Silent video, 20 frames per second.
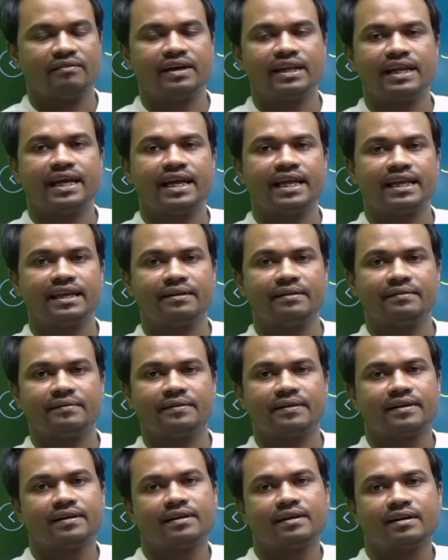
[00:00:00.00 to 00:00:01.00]
any
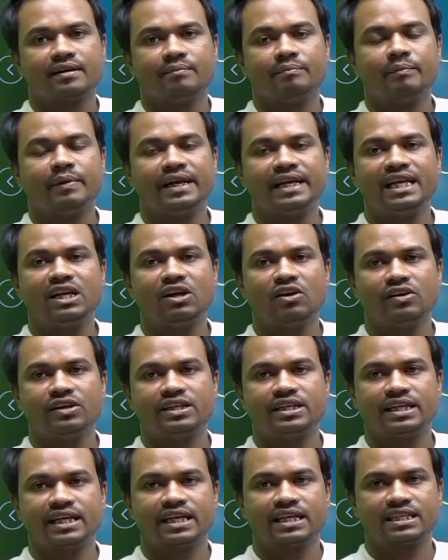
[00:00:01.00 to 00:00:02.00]
money laundering
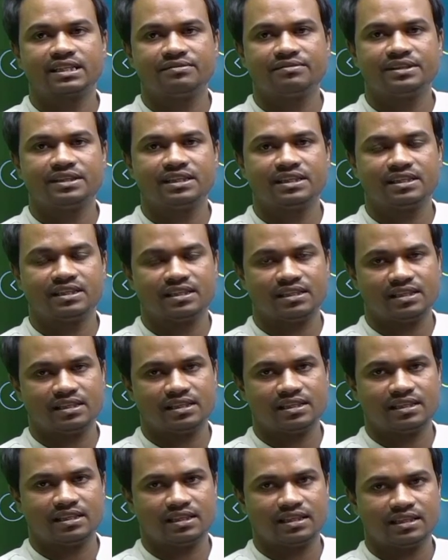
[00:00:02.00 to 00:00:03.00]
activity
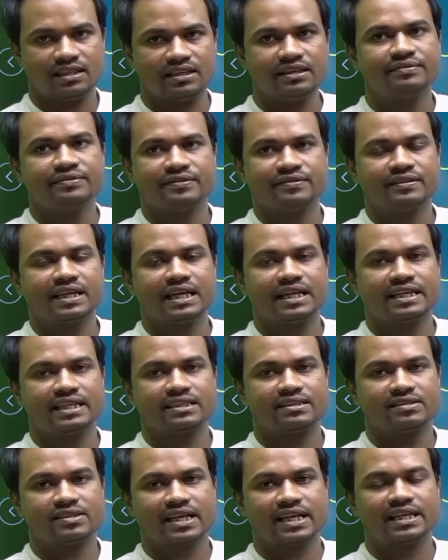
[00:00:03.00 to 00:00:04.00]
if that is
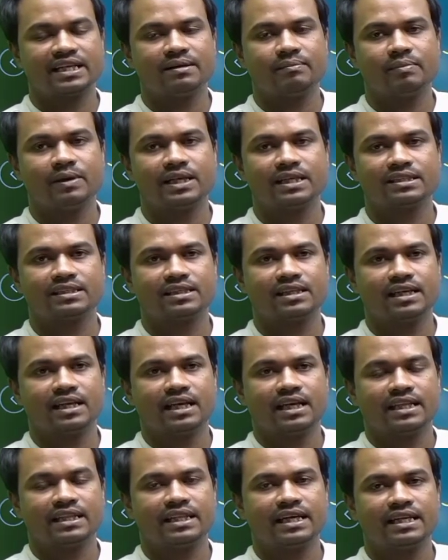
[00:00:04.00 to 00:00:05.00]
taking place,
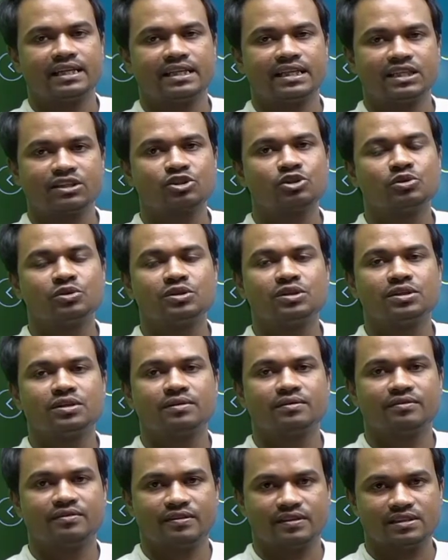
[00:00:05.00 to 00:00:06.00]
then they should
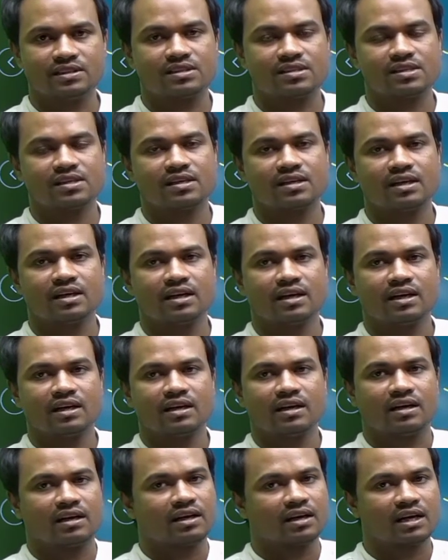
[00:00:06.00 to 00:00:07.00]
first
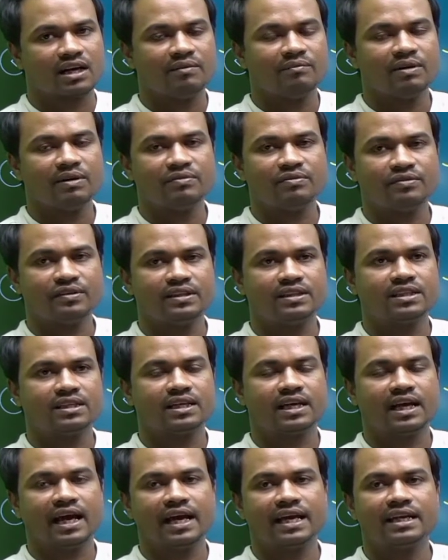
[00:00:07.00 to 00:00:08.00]
come up with
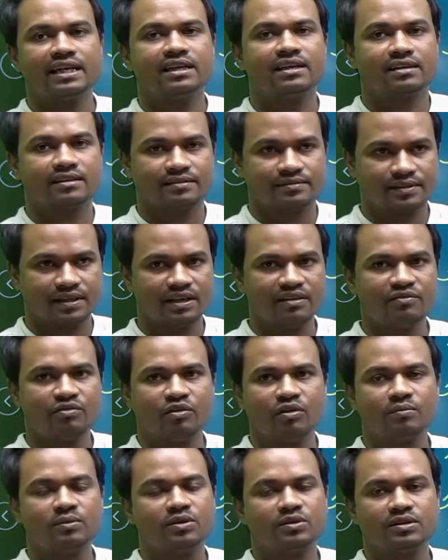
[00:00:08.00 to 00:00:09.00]
and inform
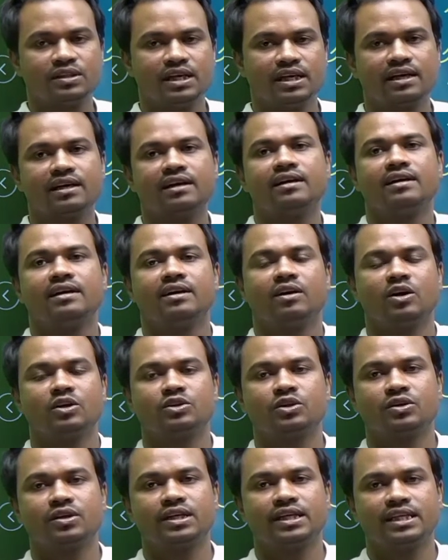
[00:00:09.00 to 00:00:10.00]
to the
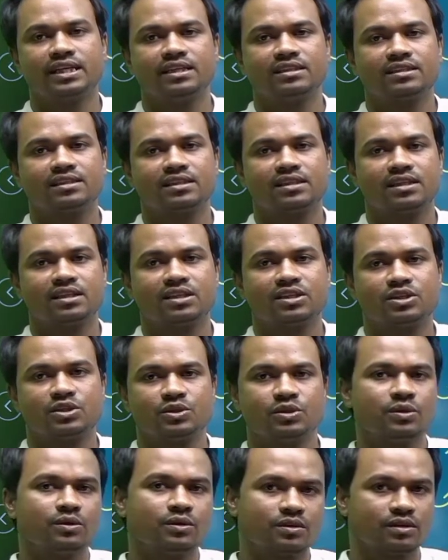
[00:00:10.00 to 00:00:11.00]
authorities to
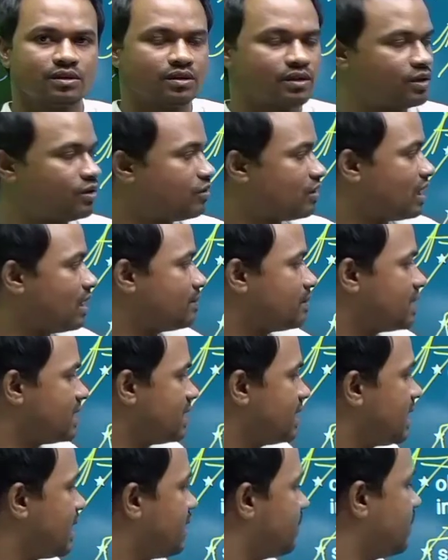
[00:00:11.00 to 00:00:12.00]
look after
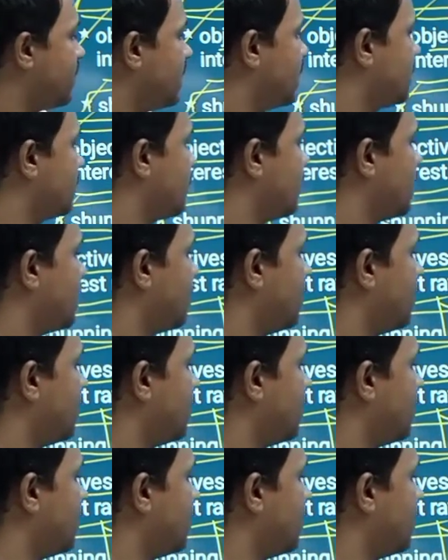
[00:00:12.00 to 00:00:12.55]
that particular